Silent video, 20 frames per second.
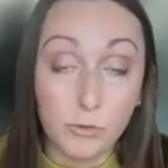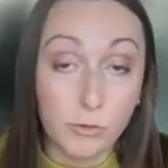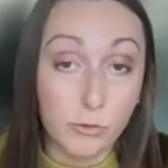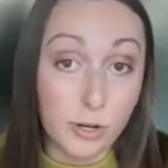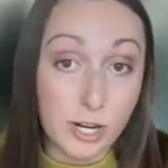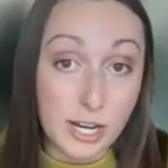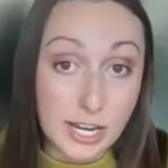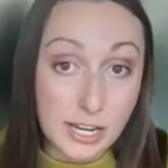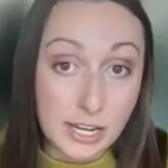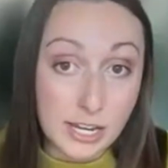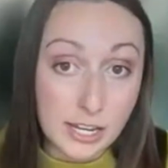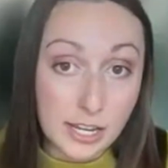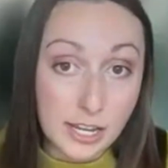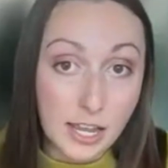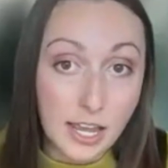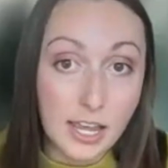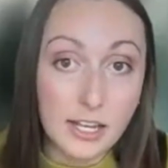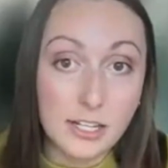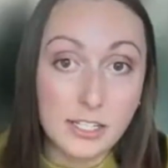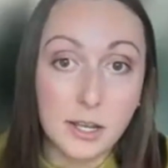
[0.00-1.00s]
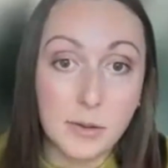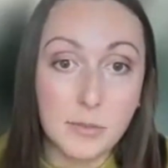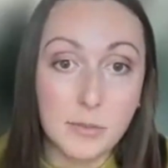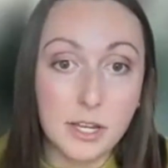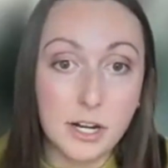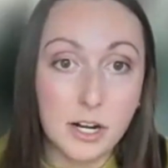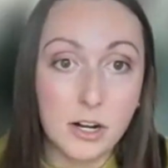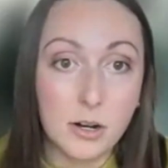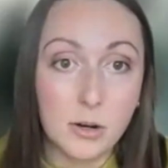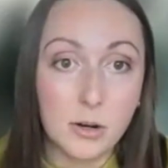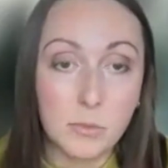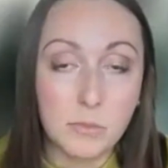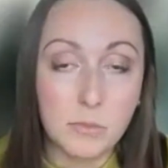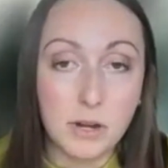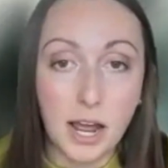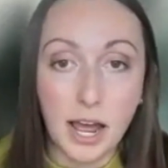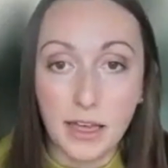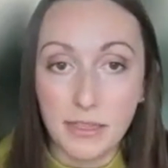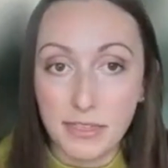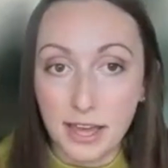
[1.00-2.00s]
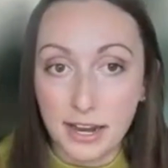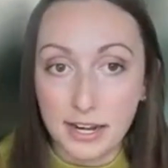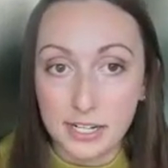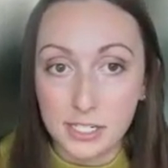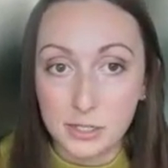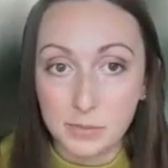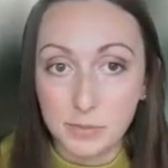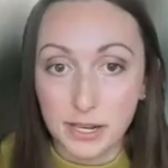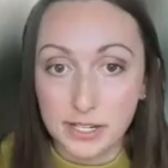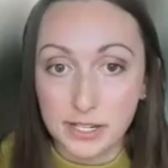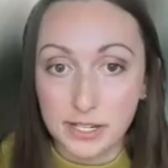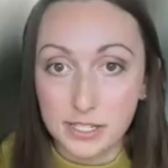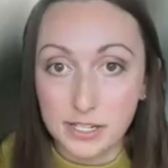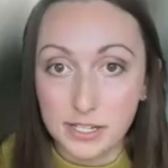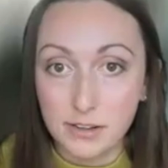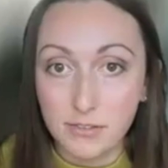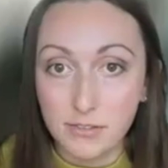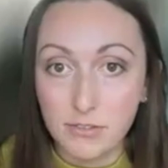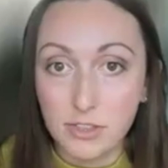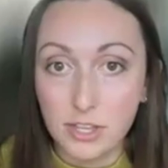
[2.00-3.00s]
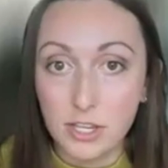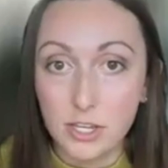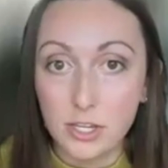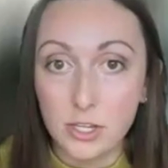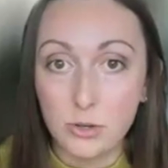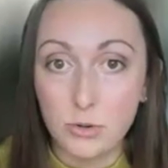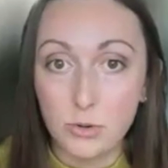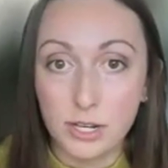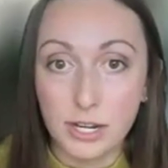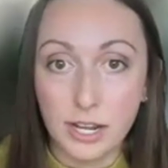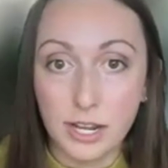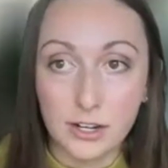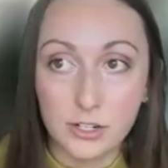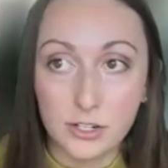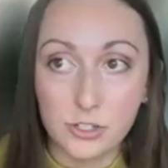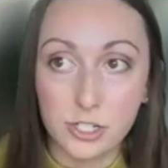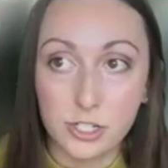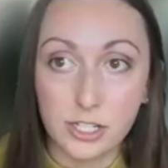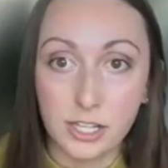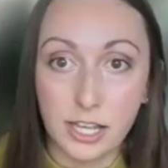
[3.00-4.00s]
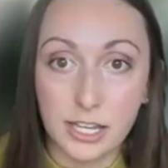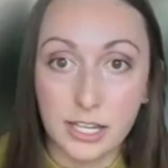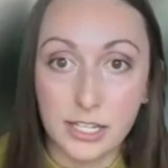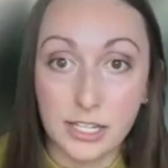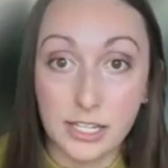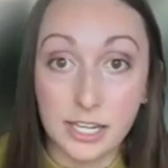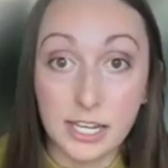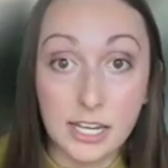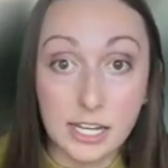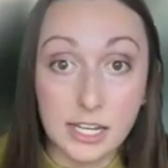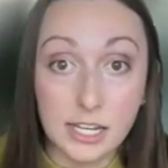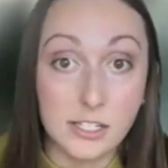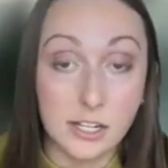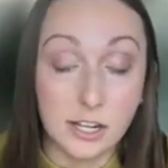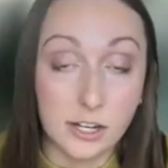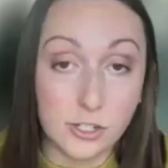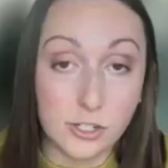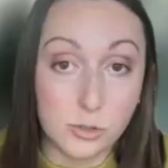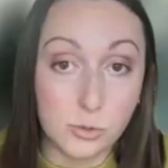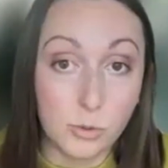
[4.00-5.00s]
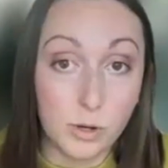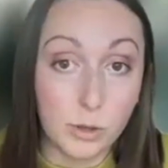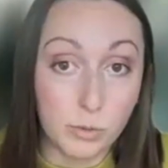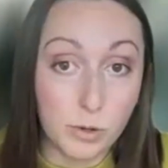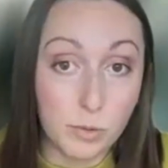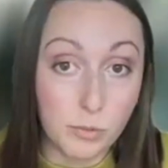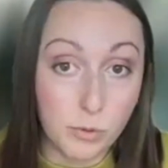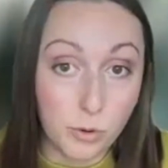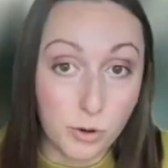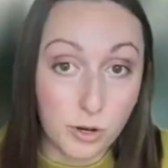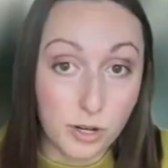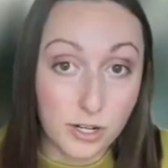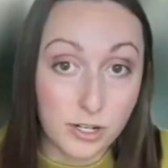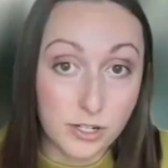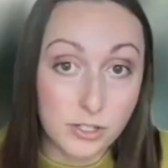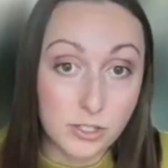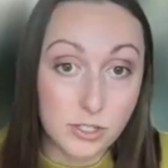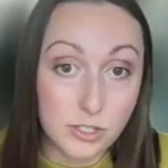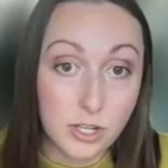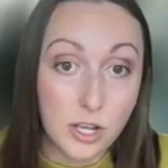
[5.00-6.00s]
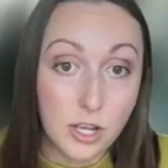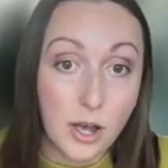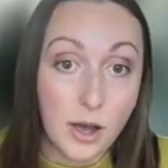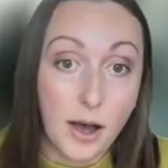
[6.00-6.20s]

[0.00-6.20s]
free and some that are not that expensive that you can actually like get in touch with reporters.